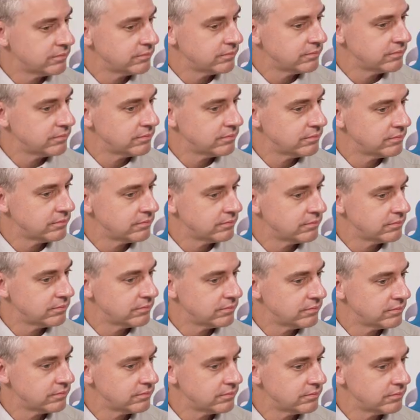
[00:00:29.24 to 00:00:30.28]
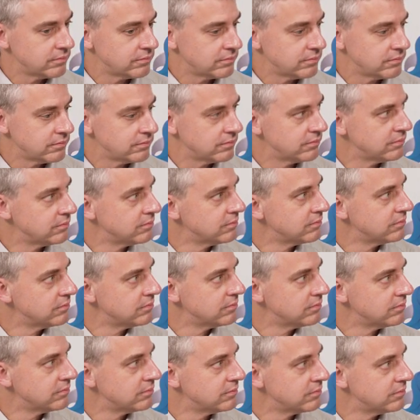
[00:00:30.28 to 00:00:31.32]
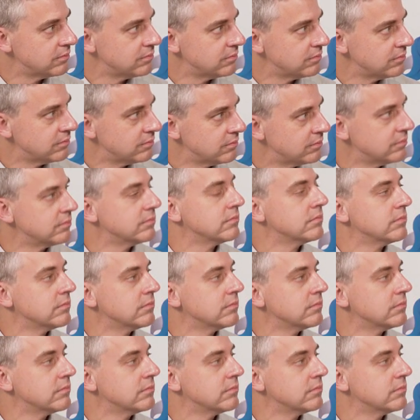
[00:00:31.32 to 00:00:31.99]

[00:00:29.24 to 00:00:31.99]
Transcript: This person isn't speaking.